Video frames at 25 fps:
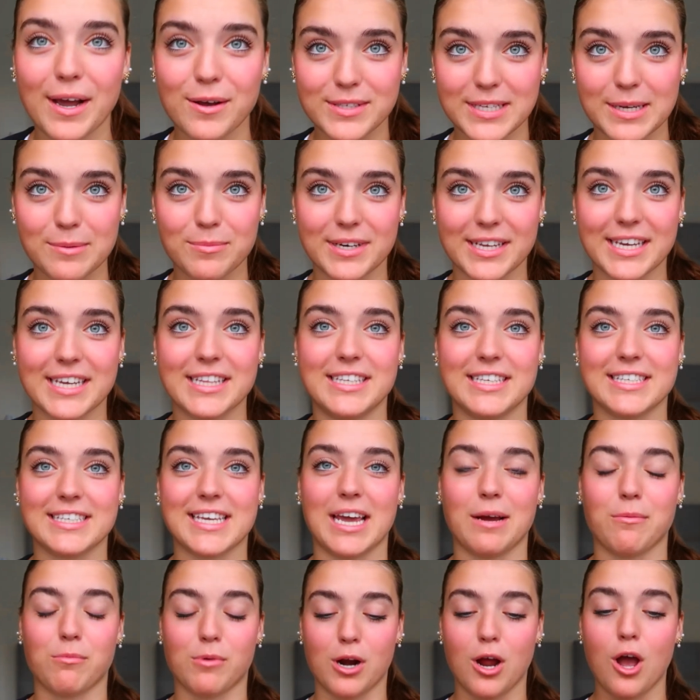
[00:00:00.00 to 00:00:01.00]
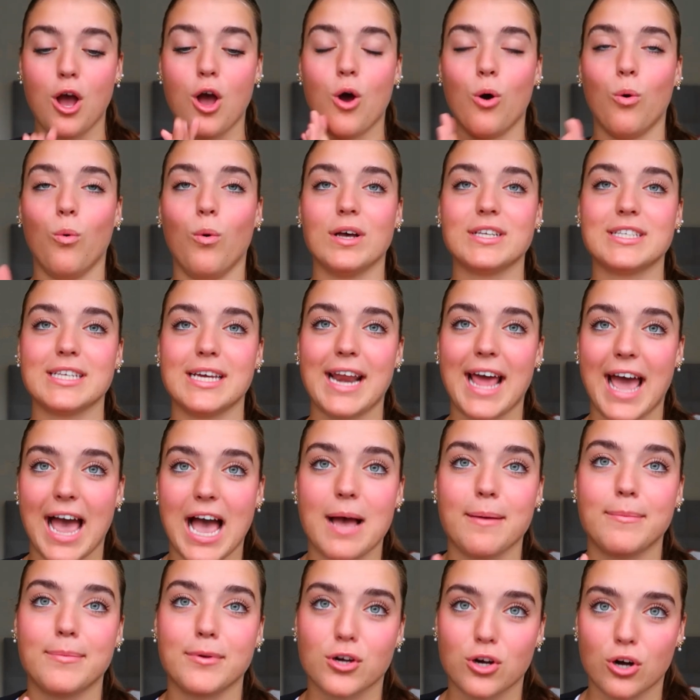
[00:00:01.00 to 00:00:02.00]
I was able to get this camera was an
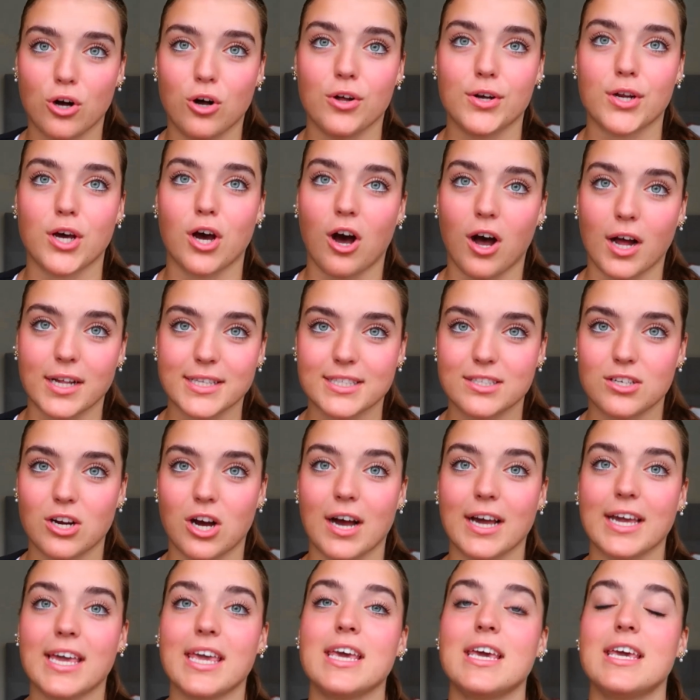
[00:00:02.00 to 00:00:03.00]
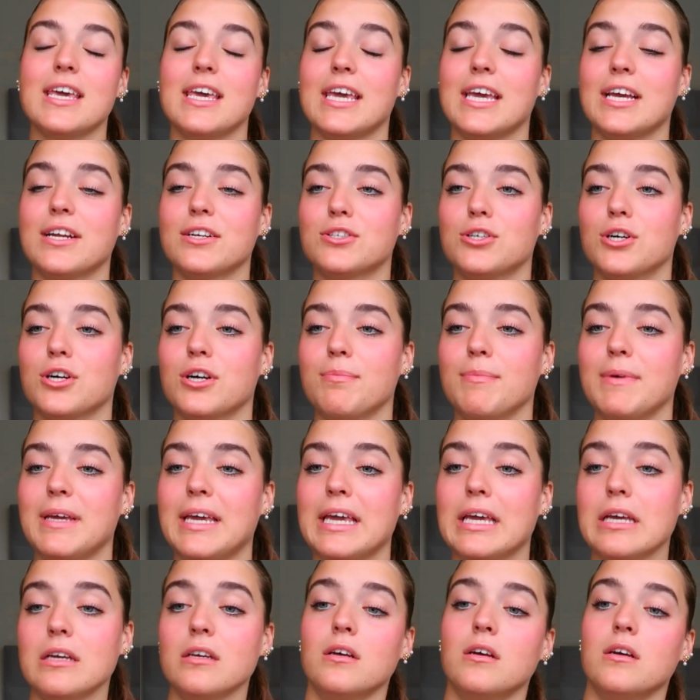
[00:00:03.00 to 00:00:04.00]
app called Hotstock. It took
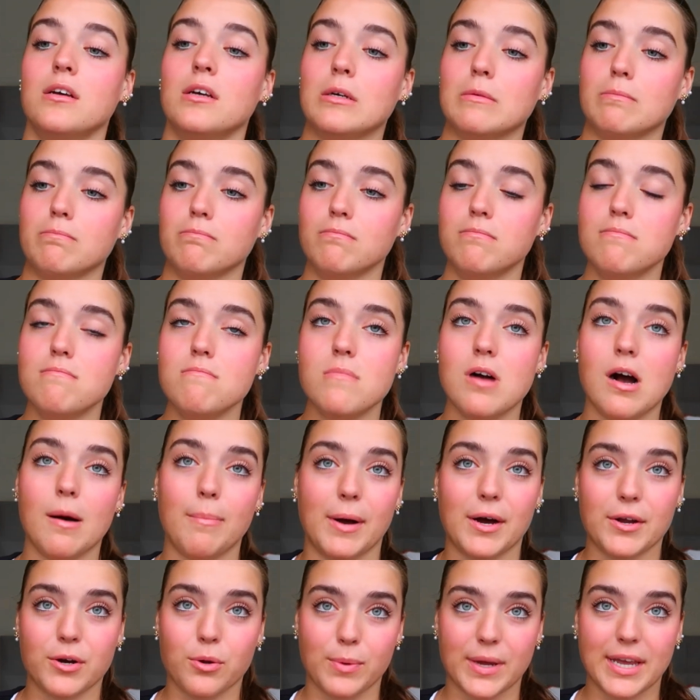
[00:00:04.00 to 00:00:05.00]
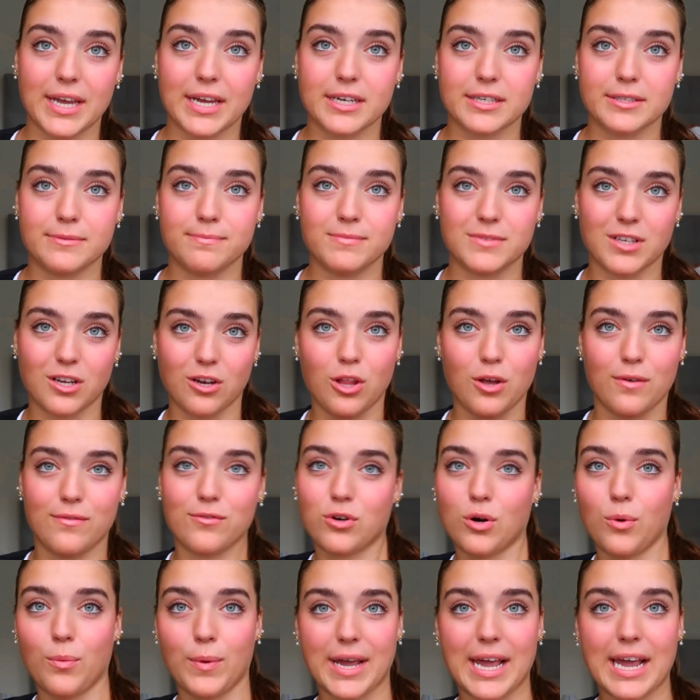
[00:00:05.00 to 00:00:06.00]
me about a week, a little
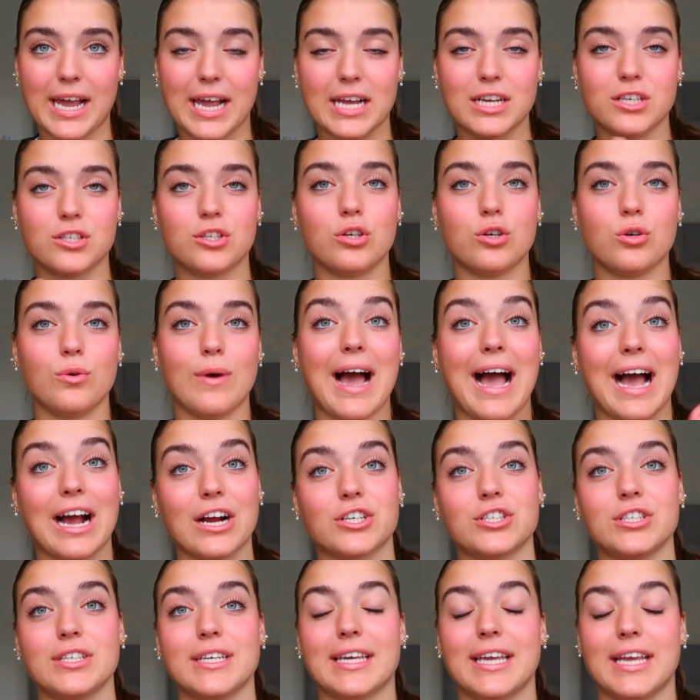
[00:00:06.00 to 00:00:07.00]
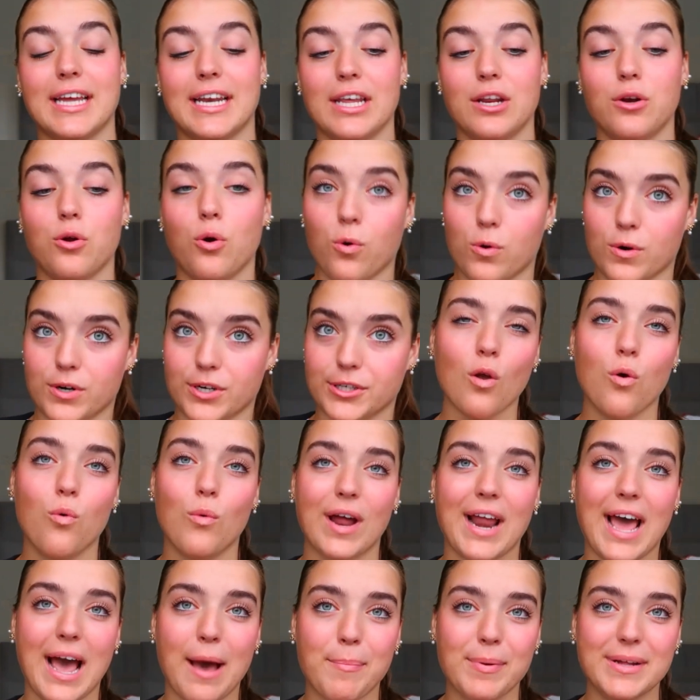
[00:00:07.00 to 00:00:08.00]
over a week, to actually get it ordered.
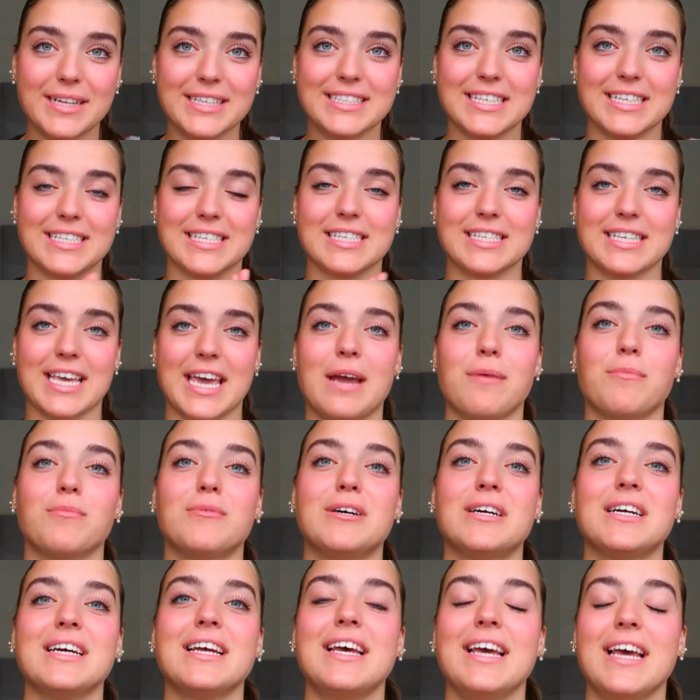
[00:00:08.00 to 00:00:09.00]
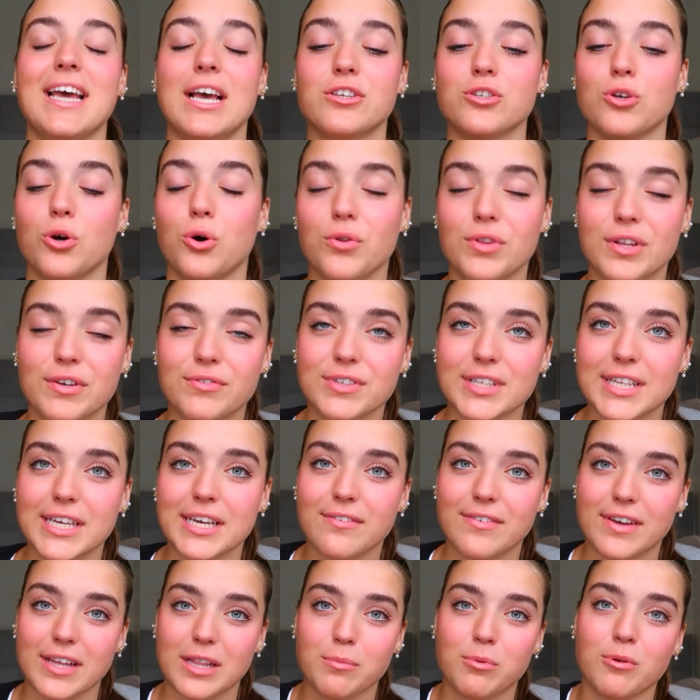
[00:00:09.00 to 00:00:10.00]
What happens is this camera is only
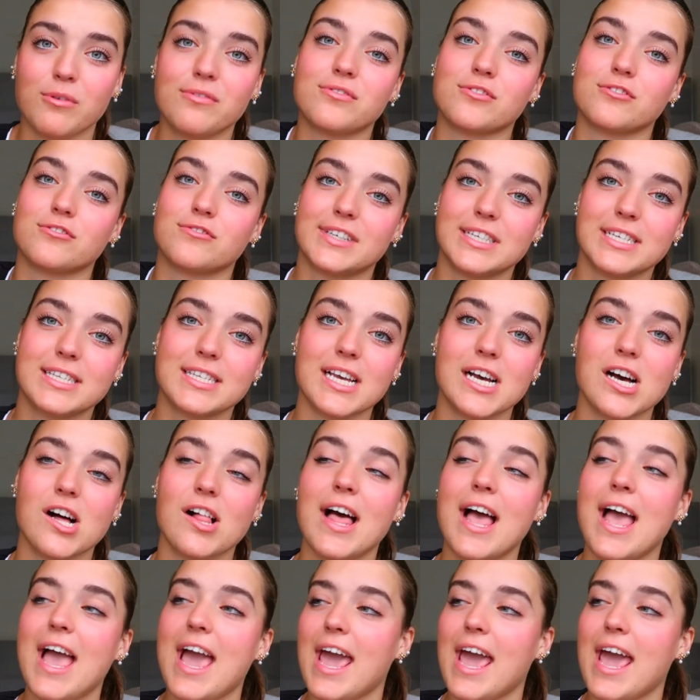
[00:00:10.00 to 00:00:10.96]
really available for resale,